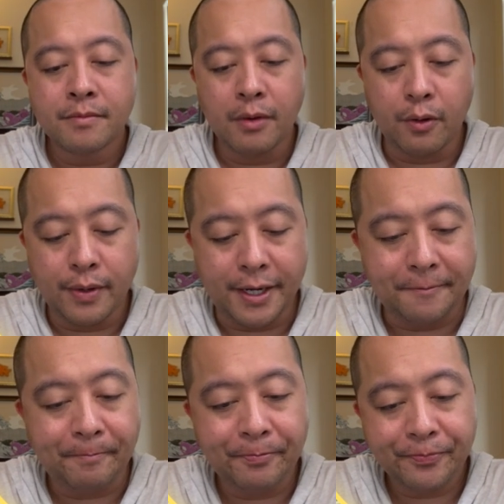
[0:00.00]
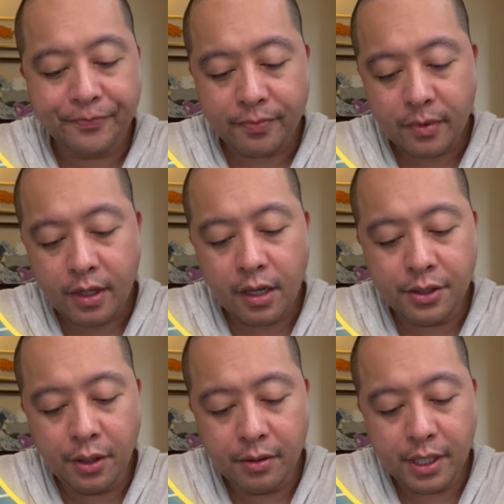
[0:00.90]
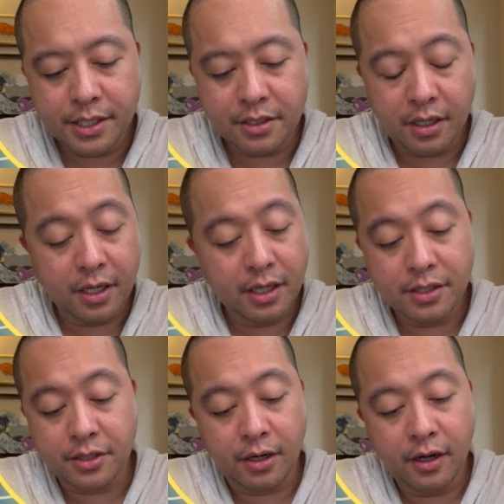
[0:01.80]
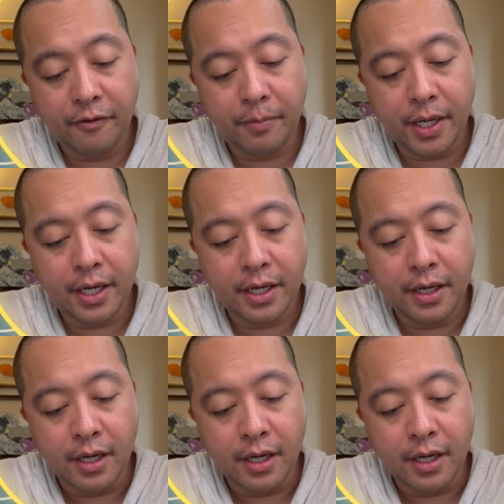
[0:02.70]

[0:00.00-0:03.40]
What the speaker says: Alright. So let's start off by